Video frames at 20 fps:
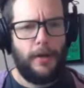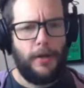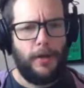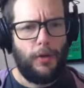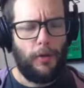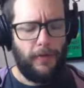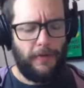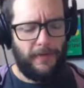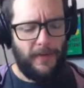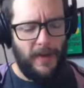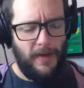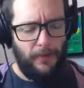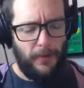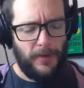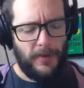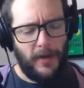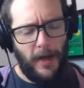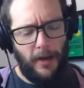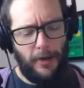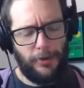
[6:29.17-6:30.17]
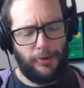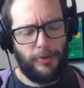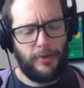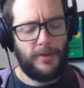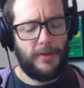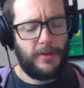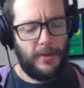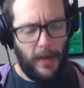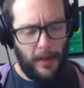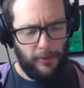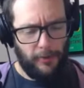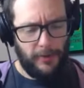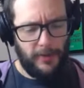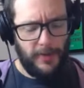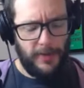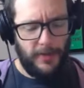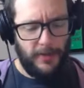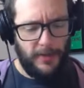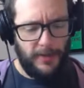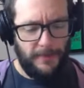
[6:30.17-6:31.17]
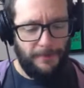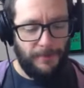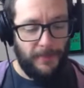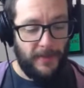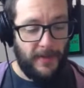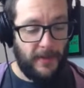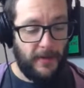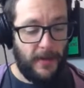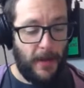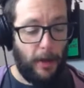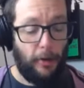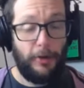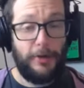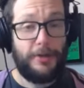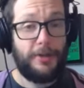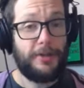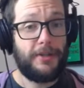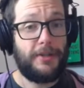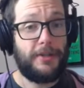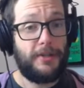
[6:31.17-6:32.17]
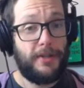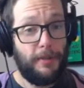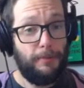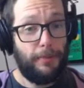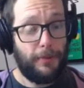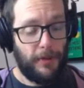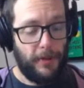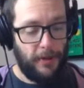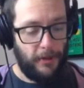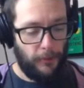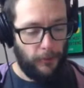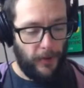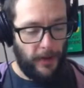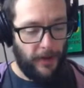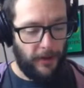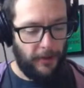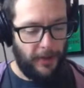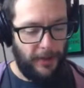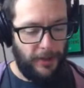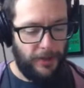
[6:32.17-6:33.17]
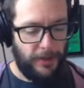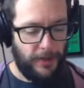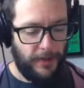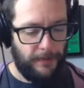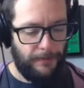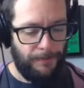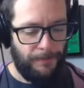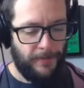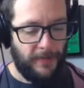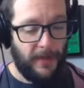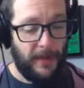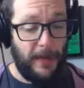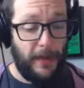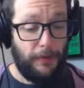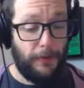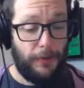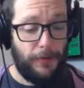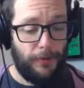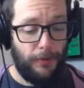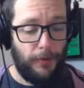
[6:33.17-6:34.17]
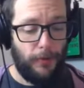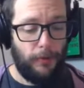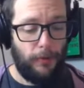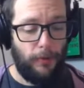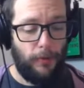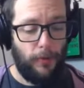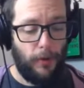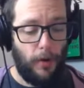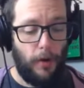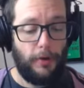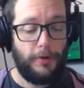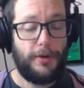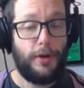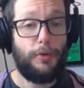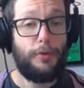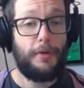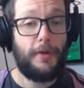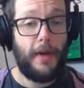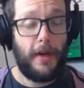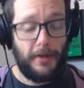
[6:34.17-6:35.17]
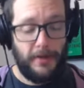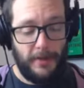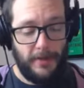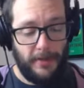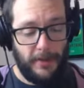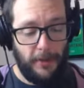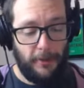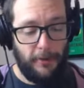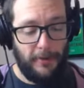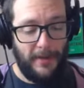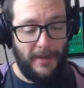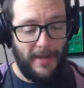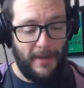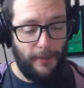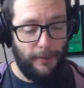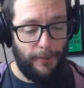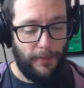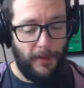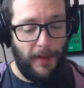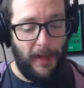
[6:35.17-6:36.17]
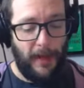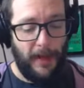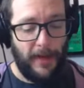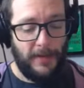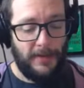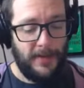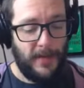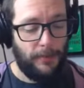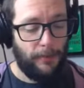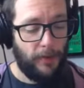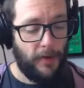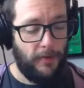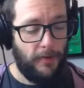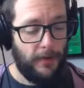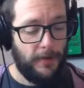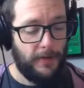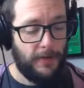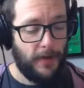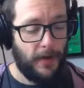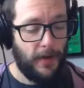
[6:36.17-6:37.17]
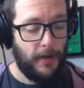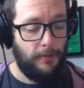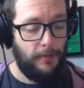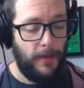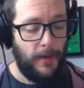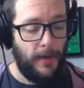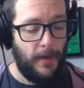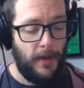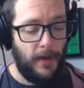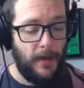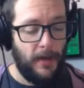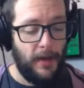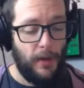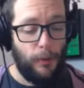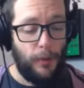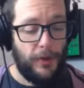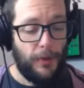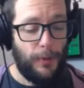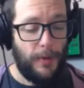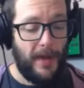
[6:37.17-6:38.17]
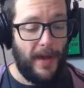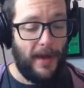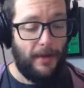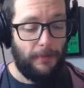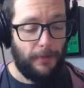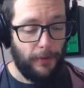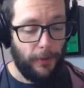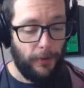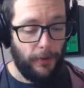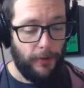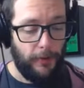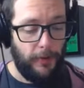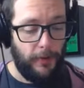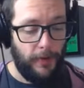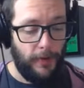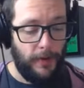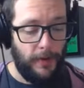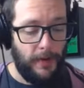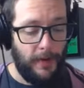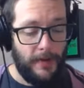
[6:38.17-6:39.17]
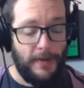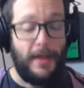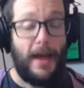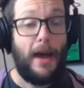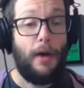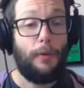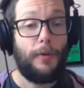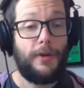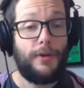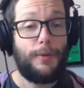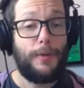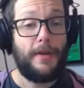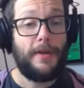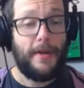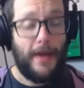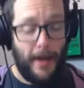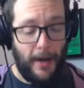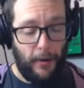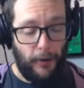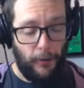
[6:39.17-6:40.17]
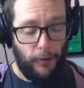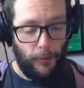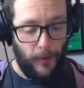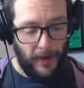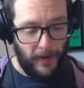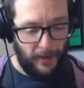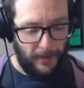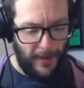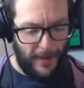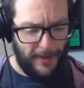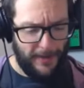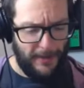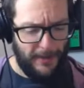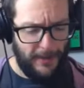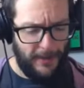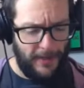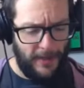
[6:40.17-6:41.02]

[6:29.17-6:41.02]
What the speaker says: "Your favorite doctrine, Socrates, that knowledge is simply recollection, if true, also necessarily implies a previous time in which we have learned that which we now recollect.